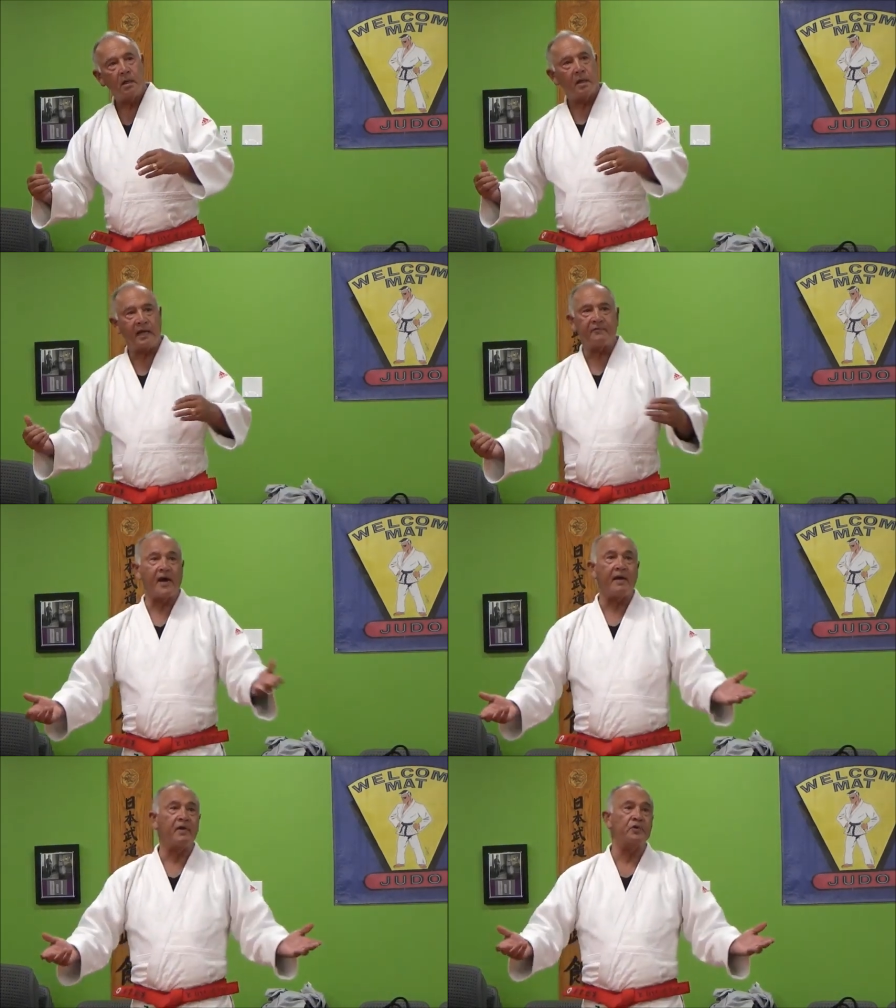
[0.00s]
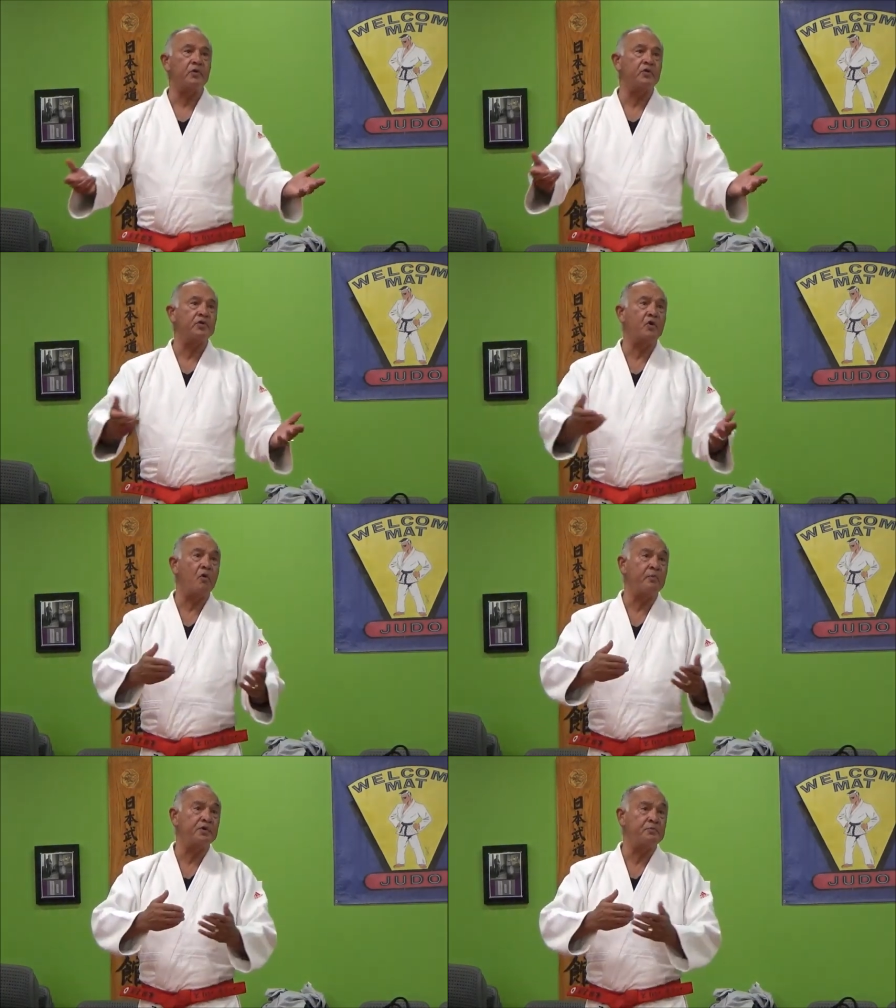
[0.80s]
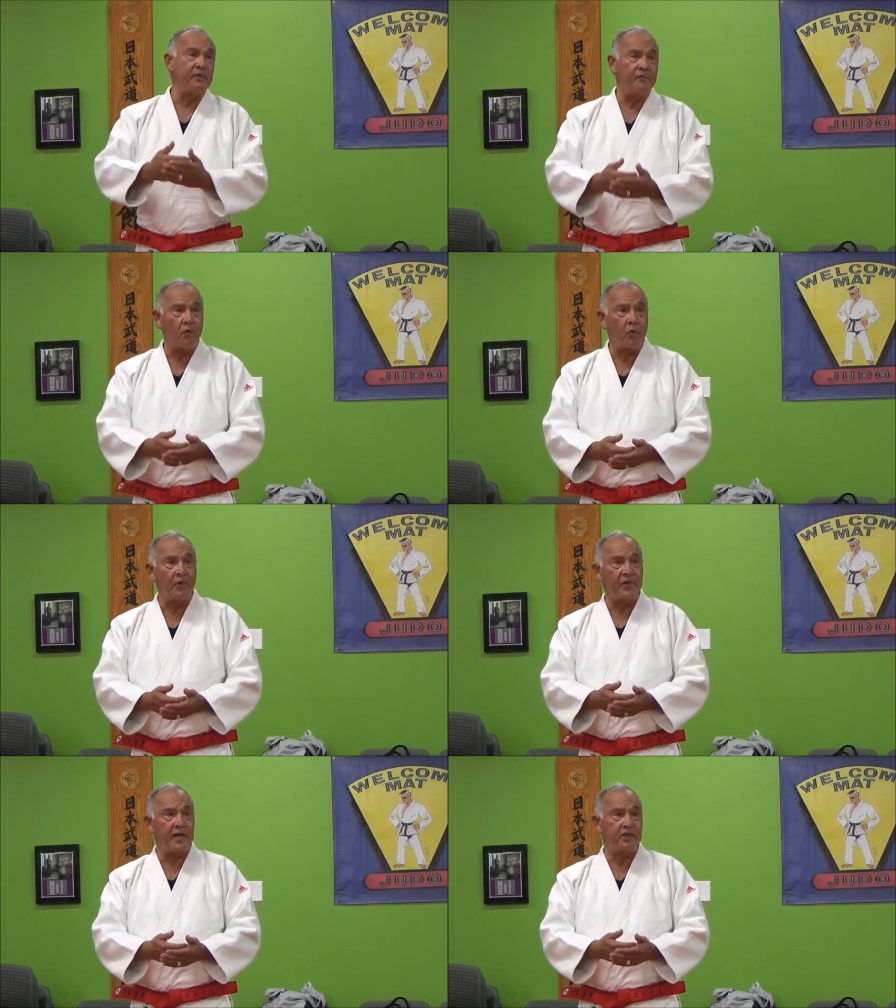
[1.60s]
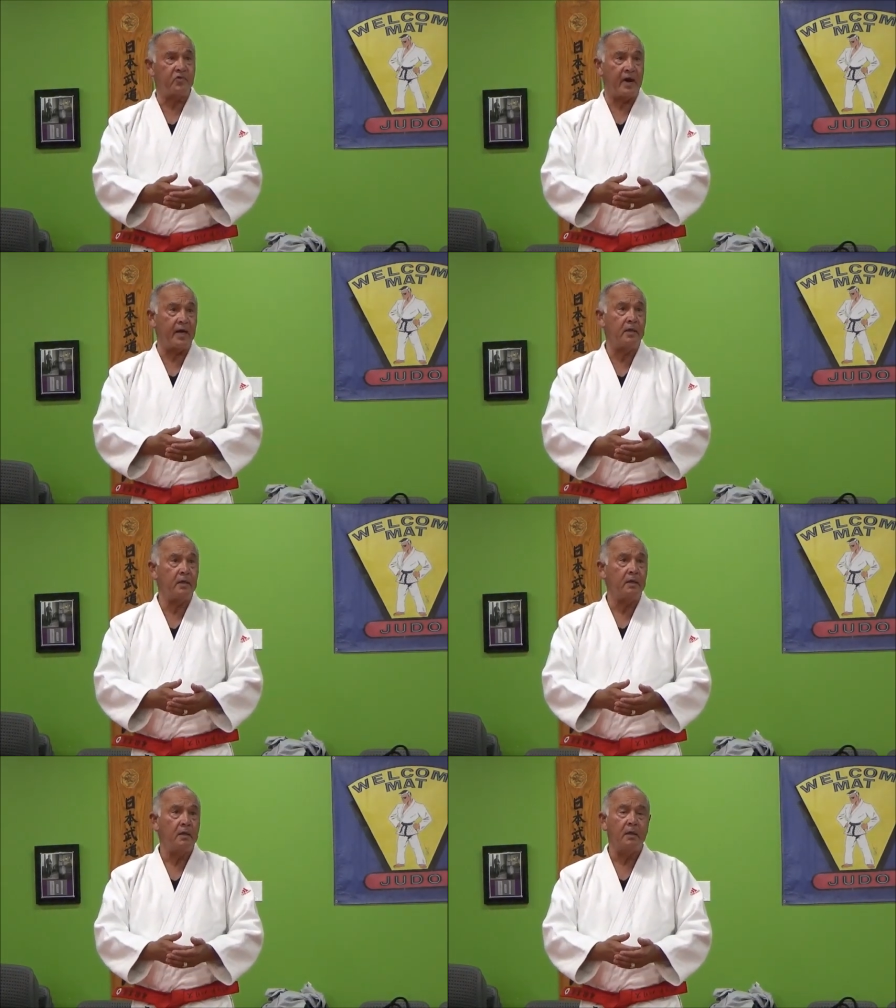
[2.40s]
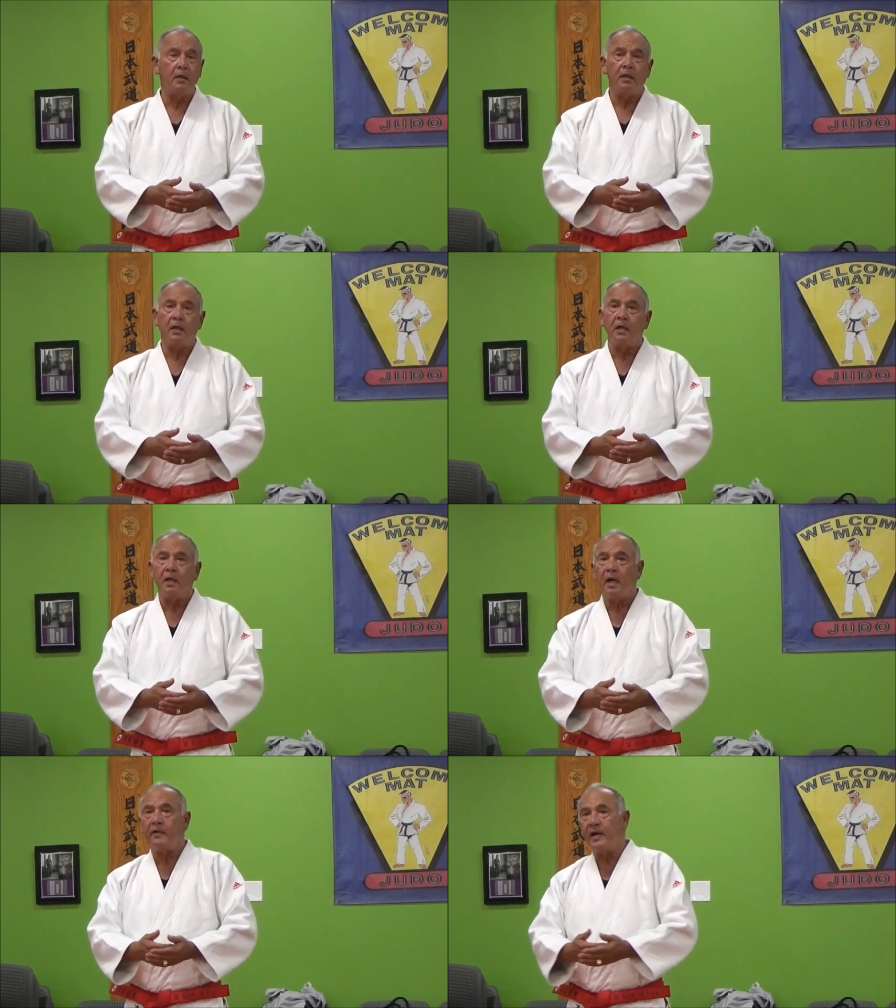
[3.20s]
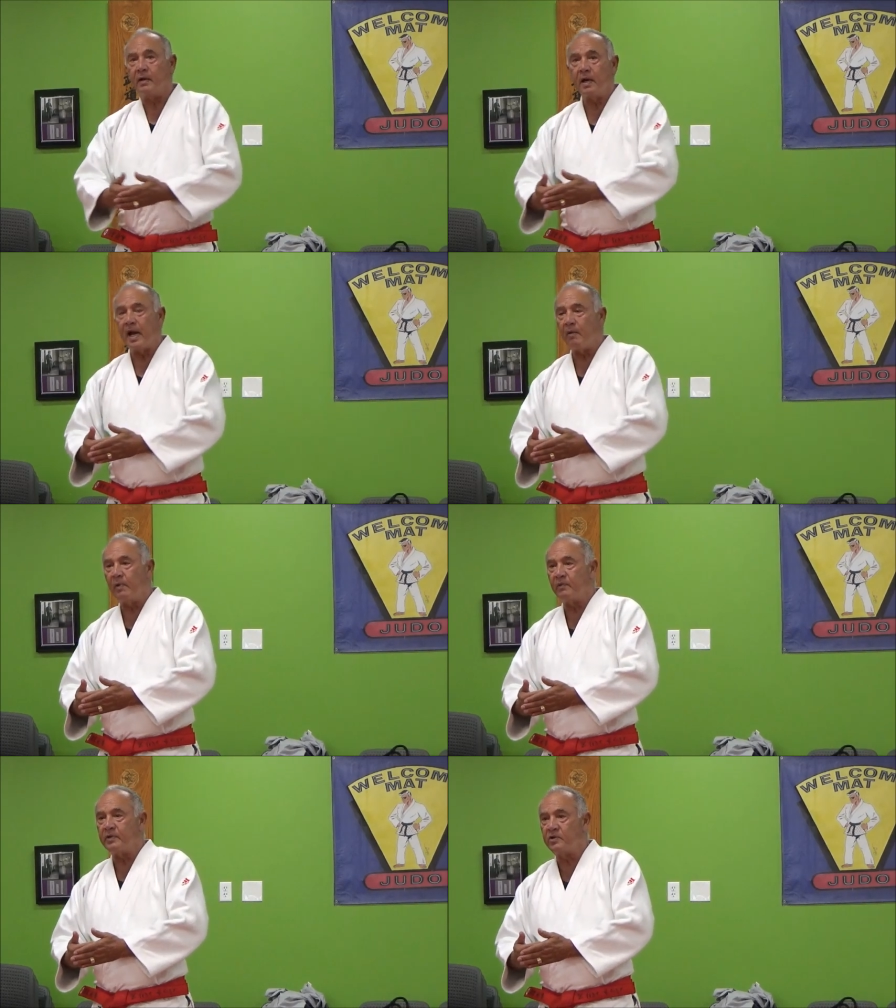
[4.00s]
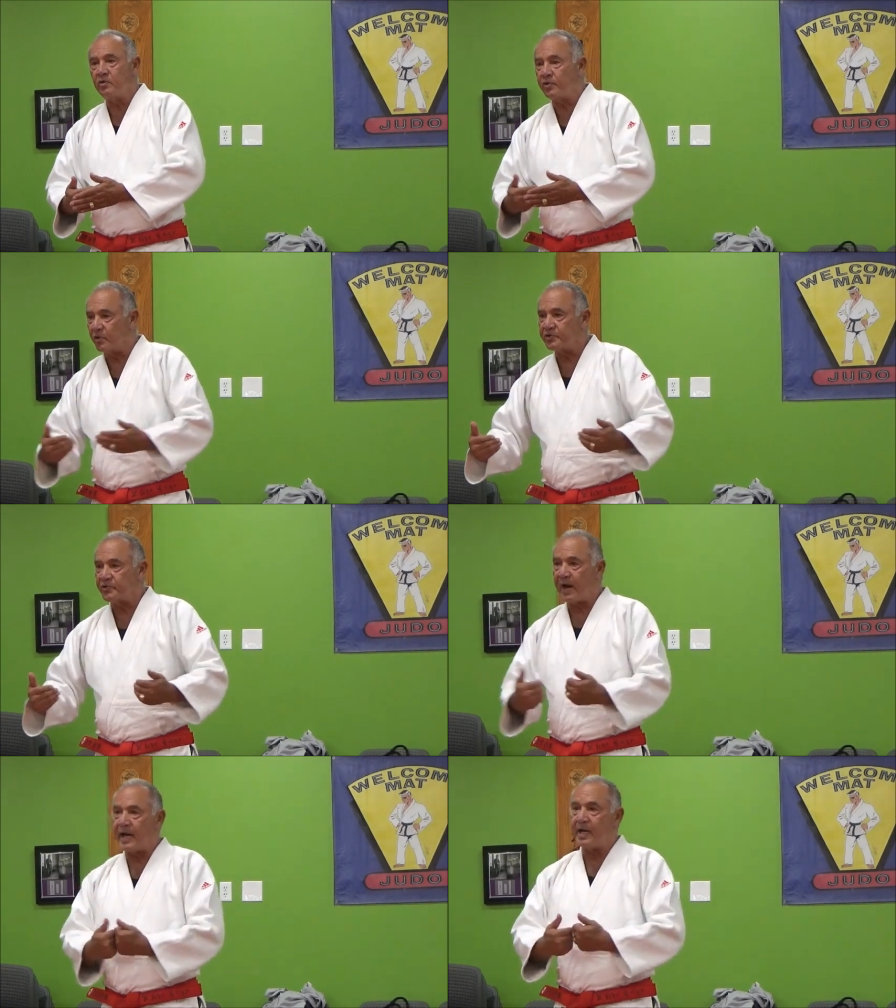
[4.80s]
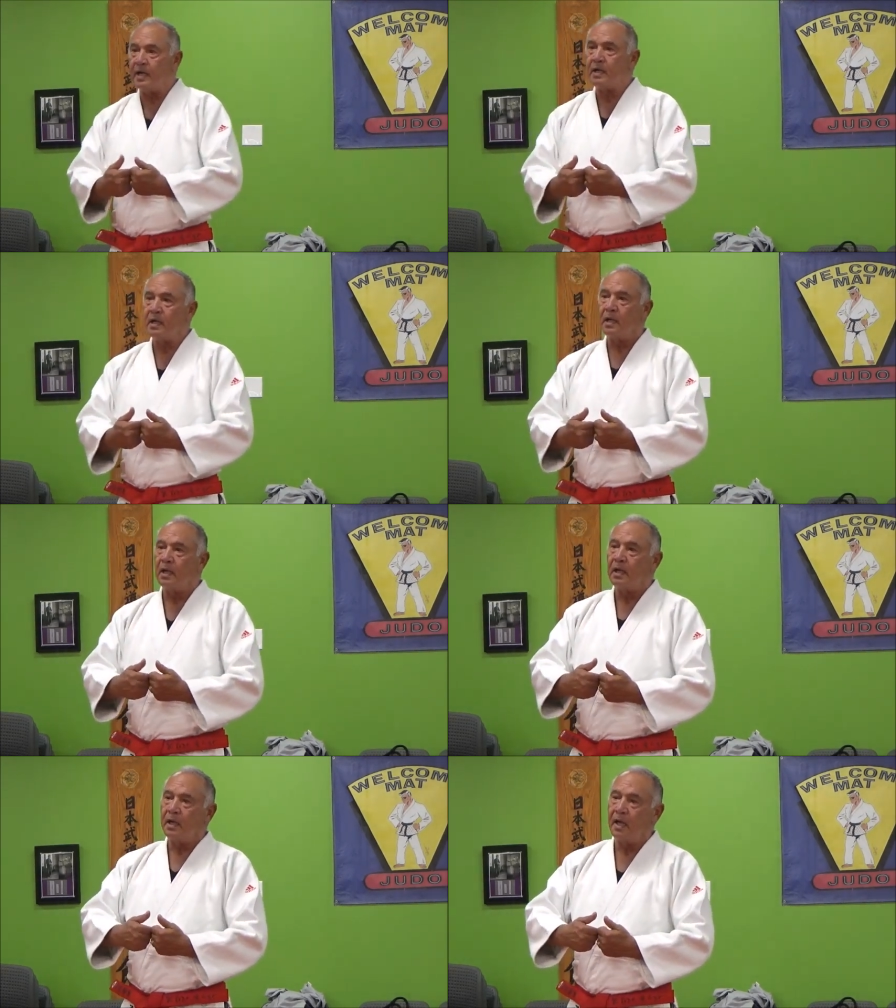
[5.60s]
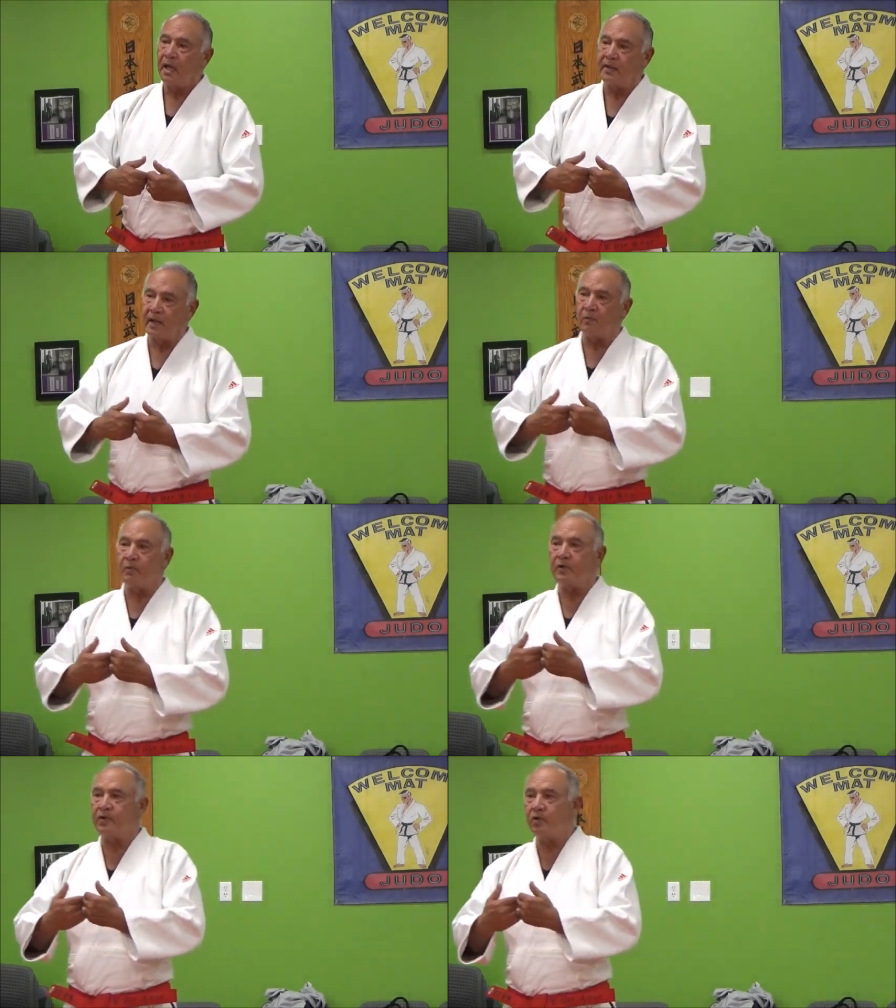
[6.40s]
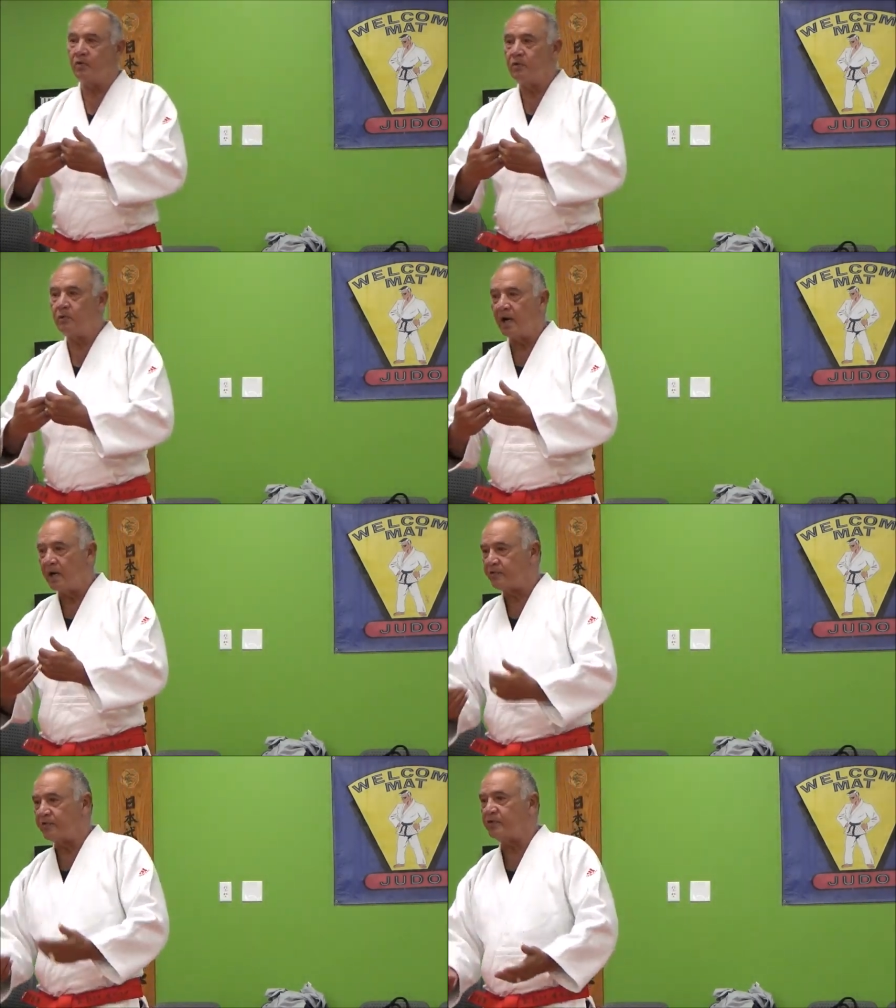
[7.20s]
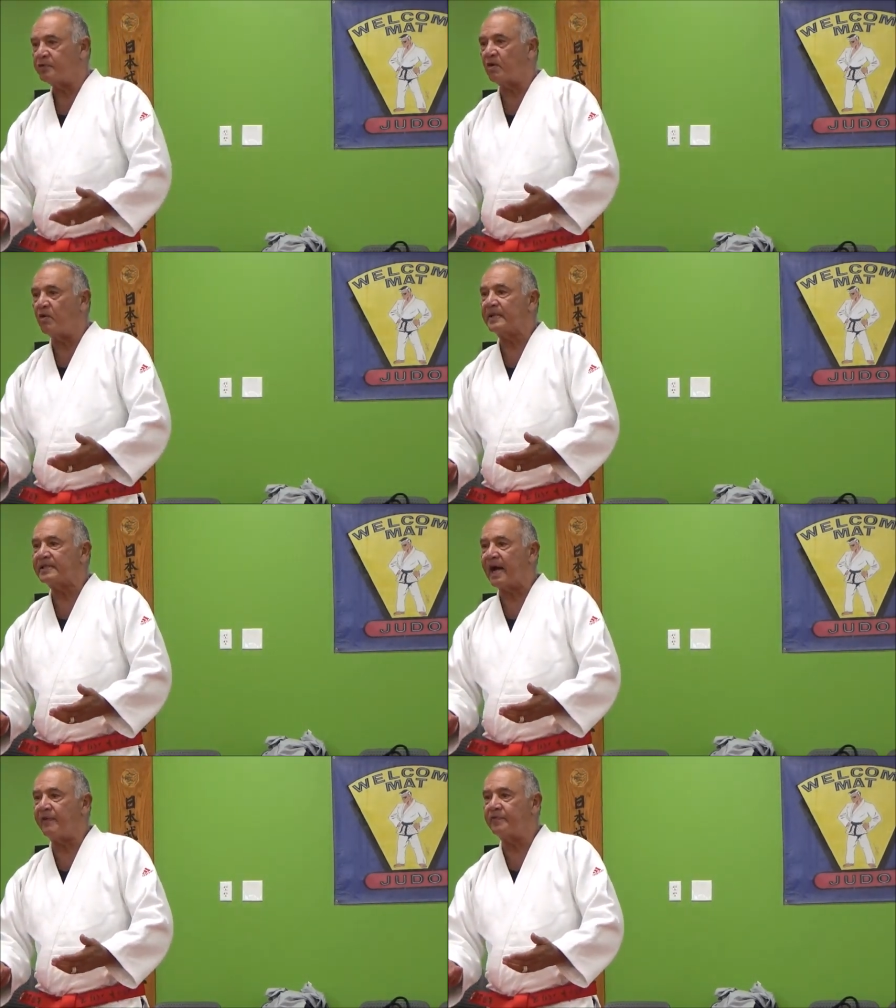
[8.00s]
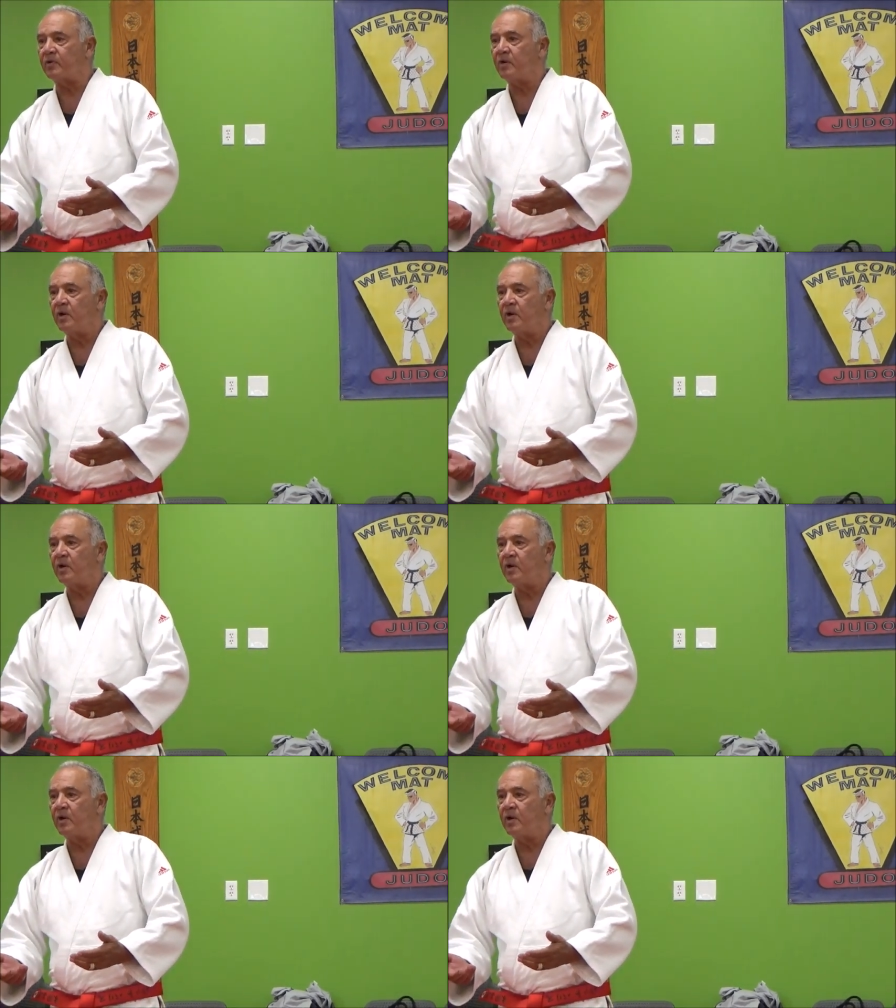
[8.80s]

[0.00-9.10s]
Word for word: like 500 uchikomis before they trained, and then we would do their training, and then we would do 100 uchikomis after.